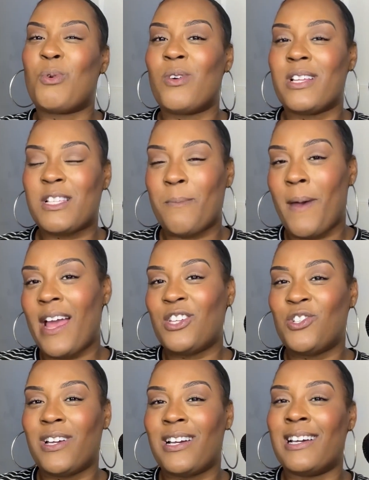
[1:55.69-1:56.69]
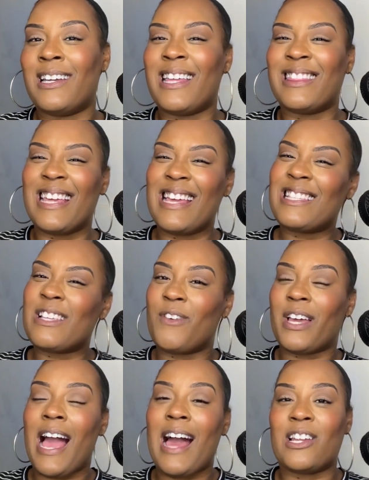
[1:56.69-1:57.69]
point to Patreon and things that
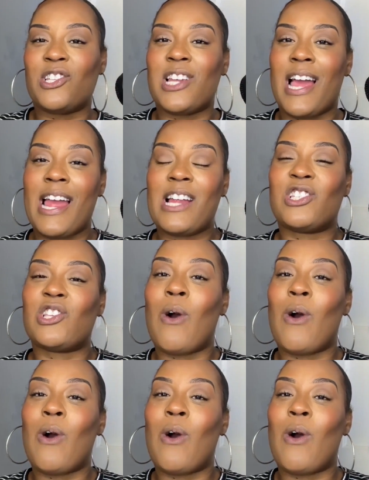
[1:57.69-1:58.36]
have kind of changed.